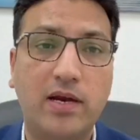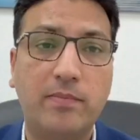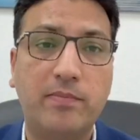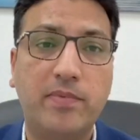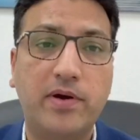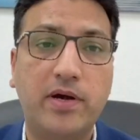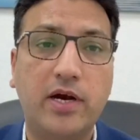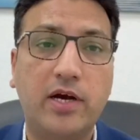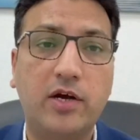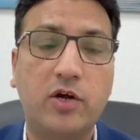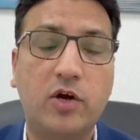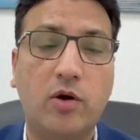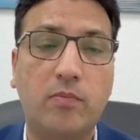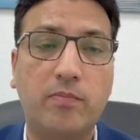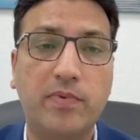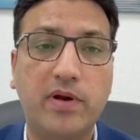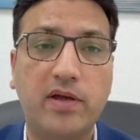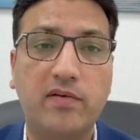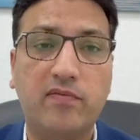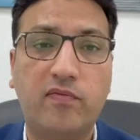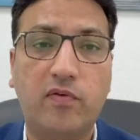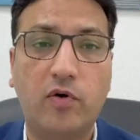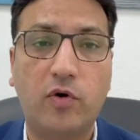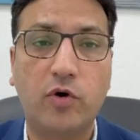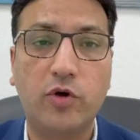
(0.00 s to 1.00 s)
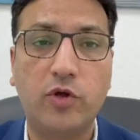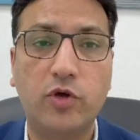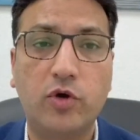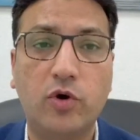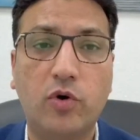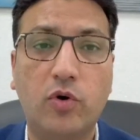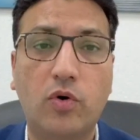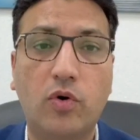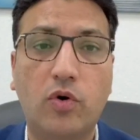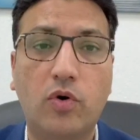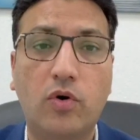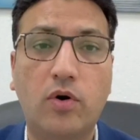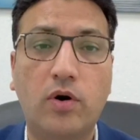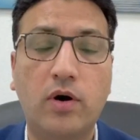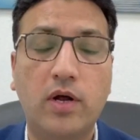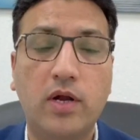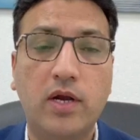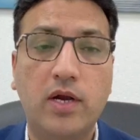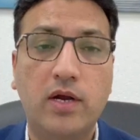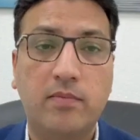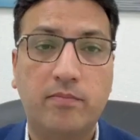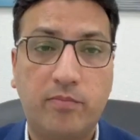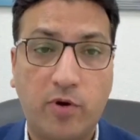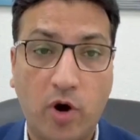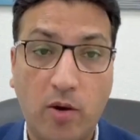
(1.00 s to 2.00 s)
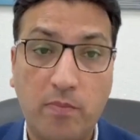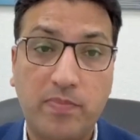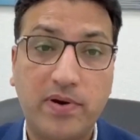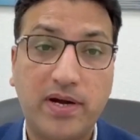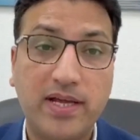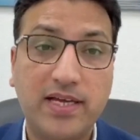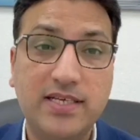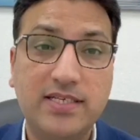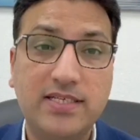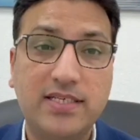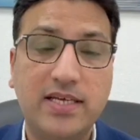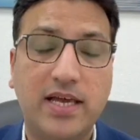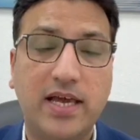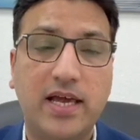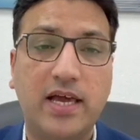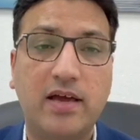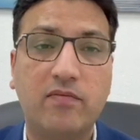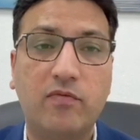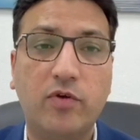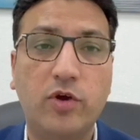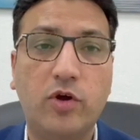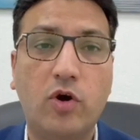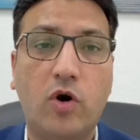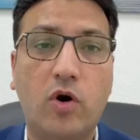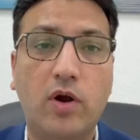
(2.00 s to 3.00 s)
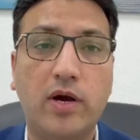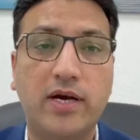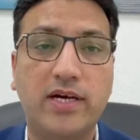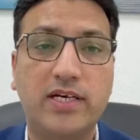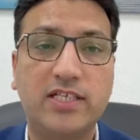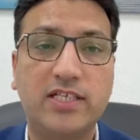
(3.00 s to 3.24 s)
a limited company for your properties, we call